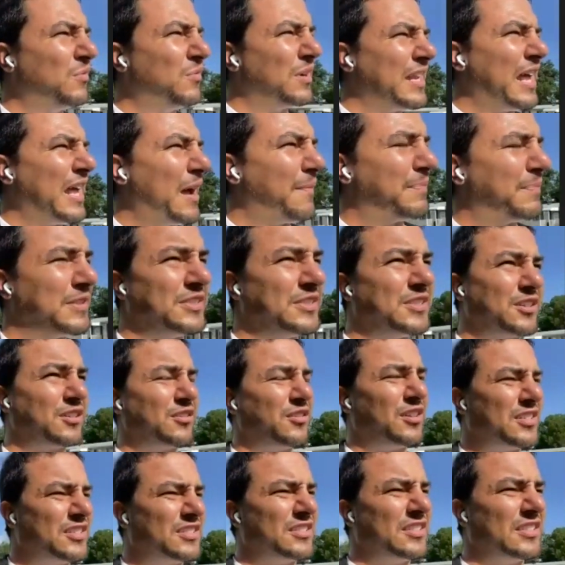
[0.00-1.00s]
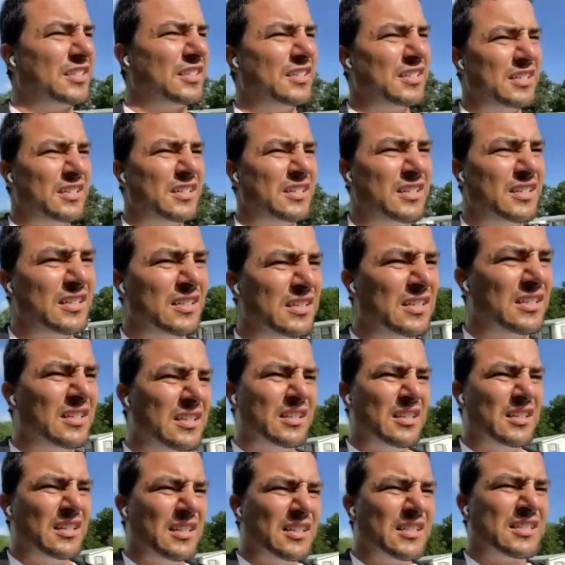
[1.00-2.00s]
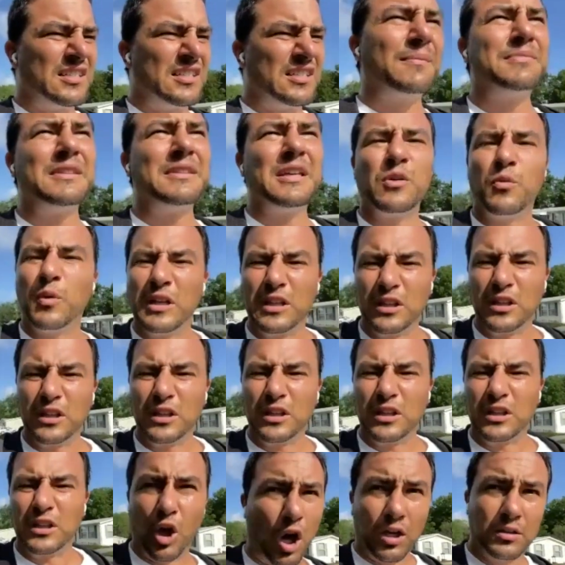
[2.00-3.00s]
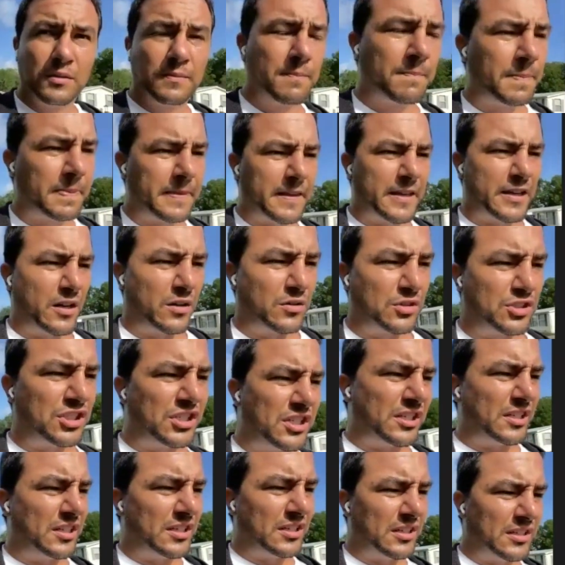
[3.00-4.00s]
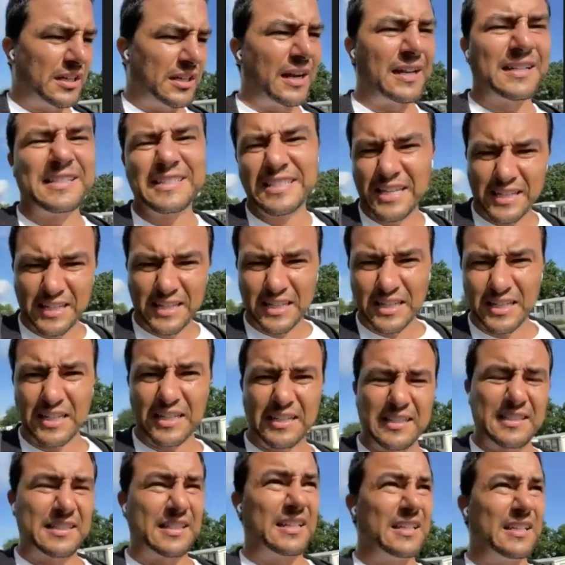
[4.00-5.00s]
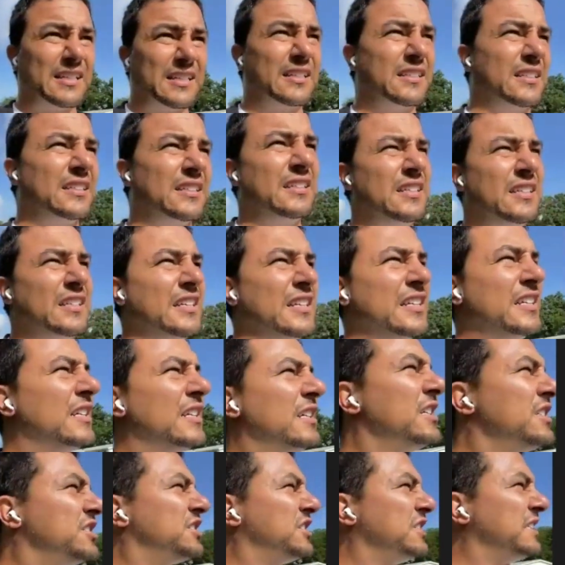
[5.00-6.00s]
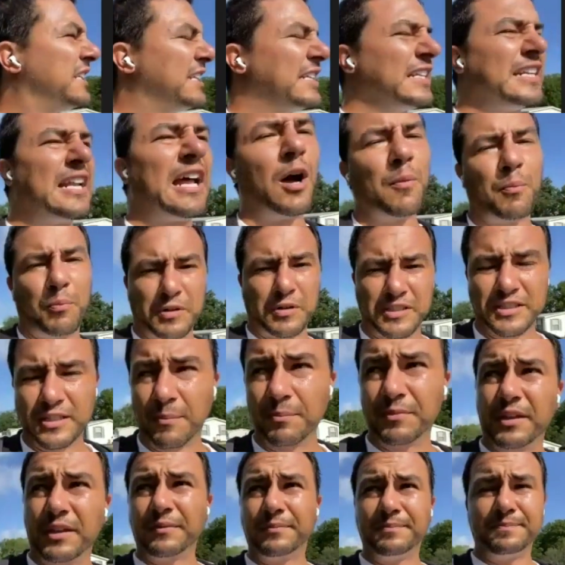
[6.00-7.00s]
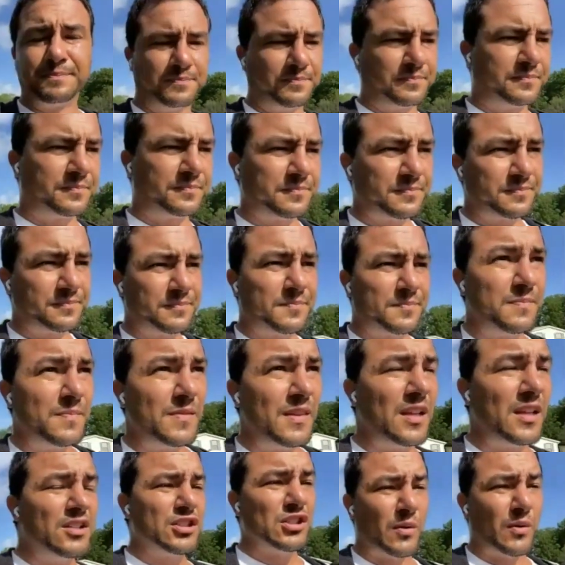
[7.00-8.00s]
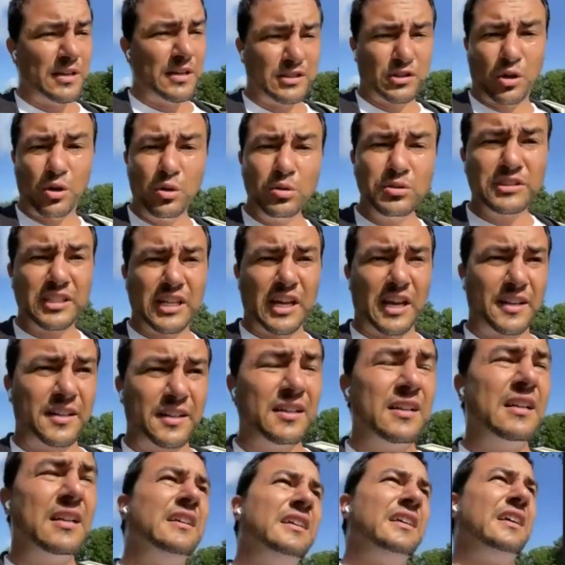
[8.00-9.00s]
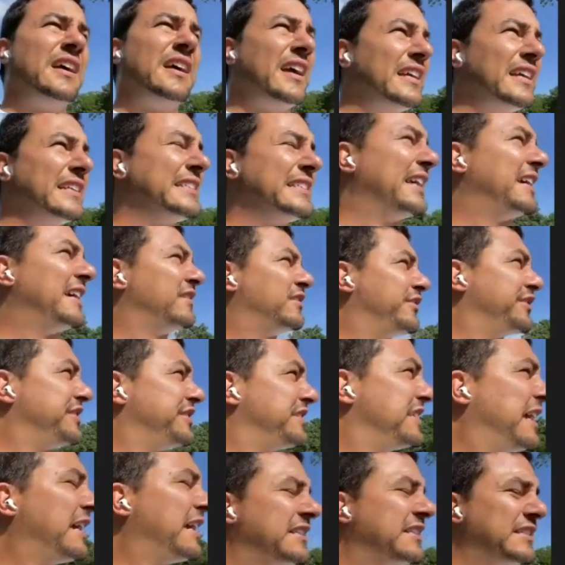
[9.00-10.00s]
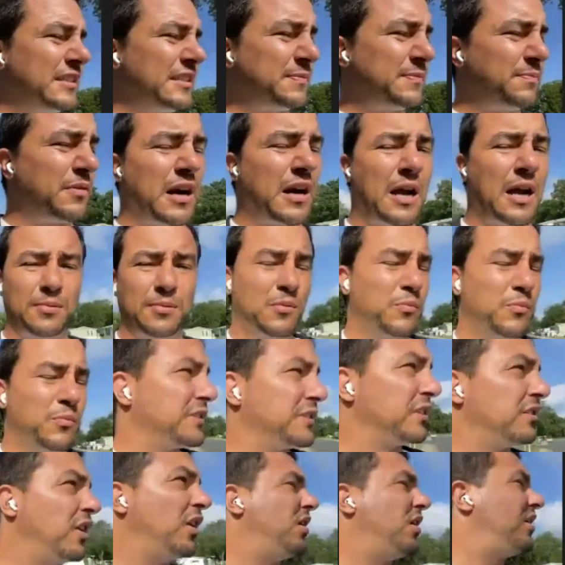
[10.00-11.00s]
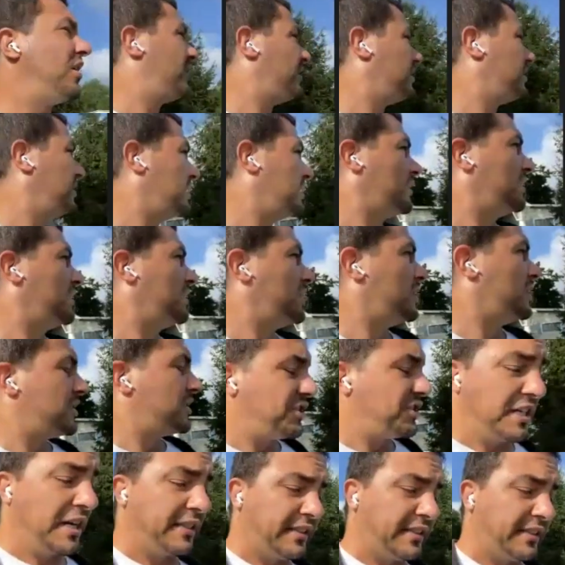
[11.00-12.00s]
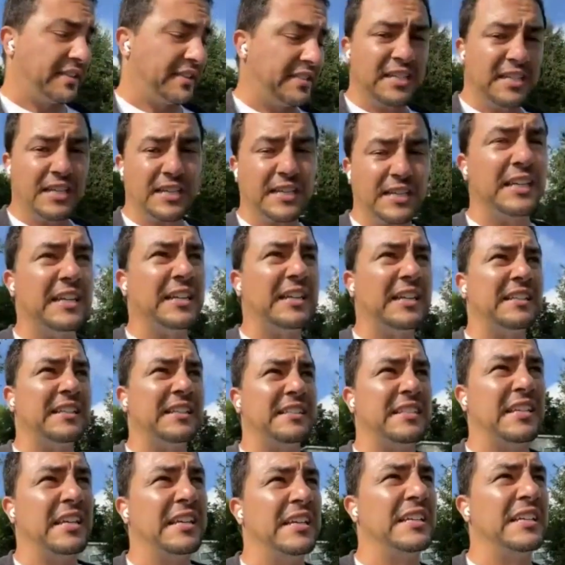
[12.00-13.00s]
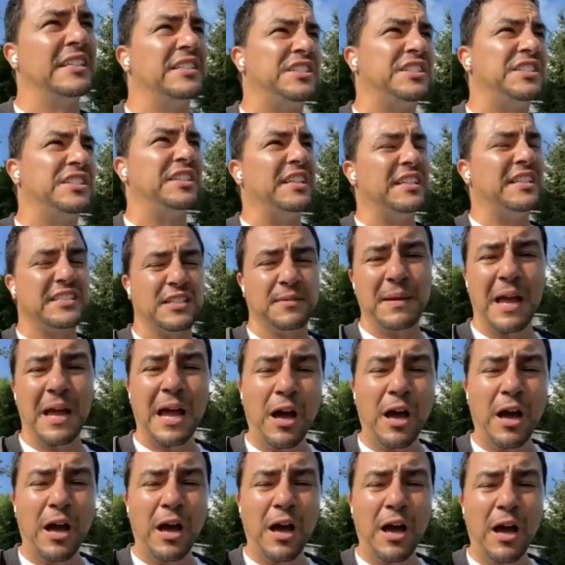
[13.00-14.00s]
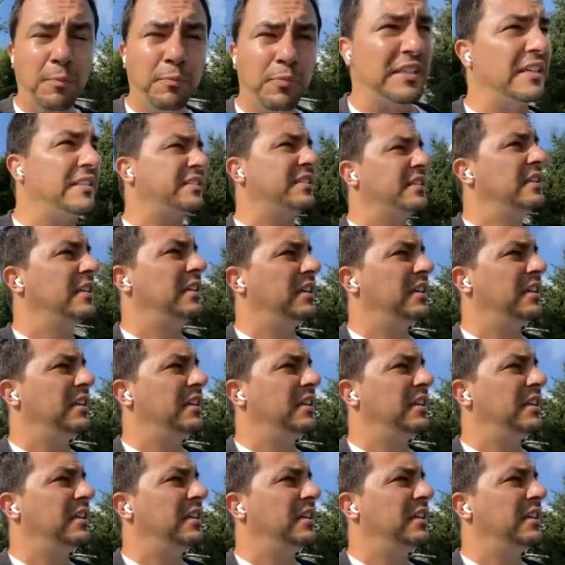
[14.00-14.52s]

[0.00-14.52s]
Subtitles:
What happened to Christy? Something with law. You know, she got a ticket and she needed help with something. So I told Ted, hey, Ted, Christy has this problem with the law. She got this ticket. She needs some help with it.